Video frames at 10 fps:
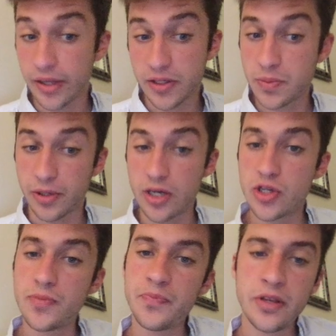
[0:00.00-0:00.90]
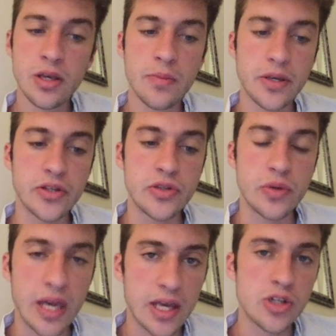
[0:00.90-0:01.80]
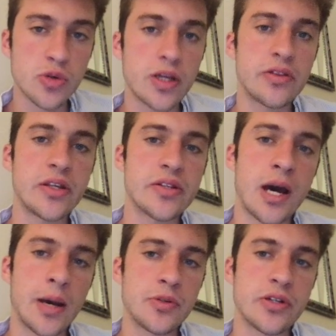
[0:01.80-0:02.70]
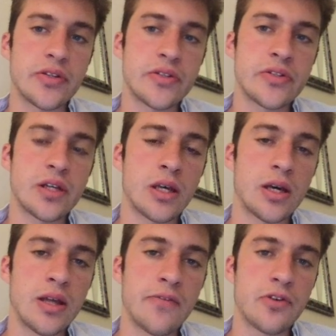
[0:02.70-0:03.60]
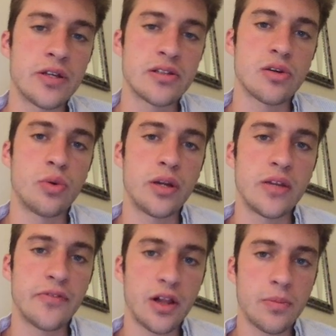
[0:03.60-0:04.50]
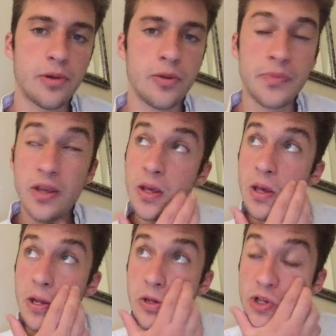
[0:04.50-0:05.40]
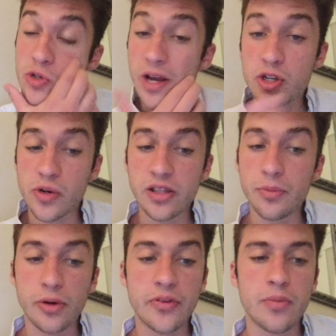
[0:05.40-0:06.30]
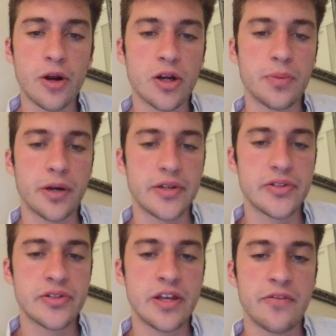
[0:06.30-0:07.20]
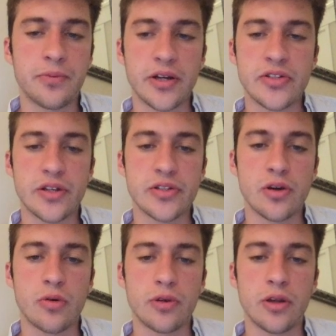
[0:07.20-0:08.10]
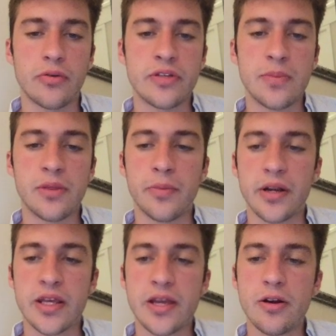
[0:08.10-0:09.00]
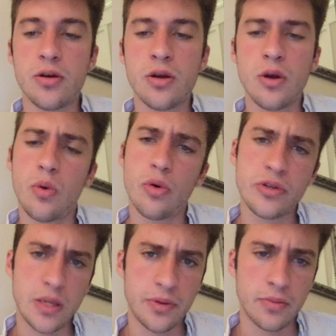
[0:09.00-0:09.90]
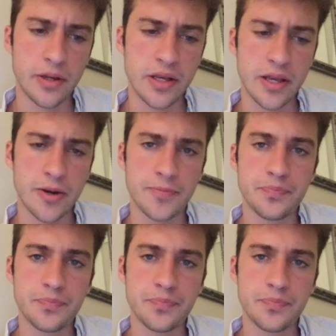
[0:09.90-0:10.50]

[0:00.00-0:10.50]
expiration. because you can trade these options if there is liquidity available. You could try to trade them around the mark price if price does go, you know, deep in the money here or deep in the money here.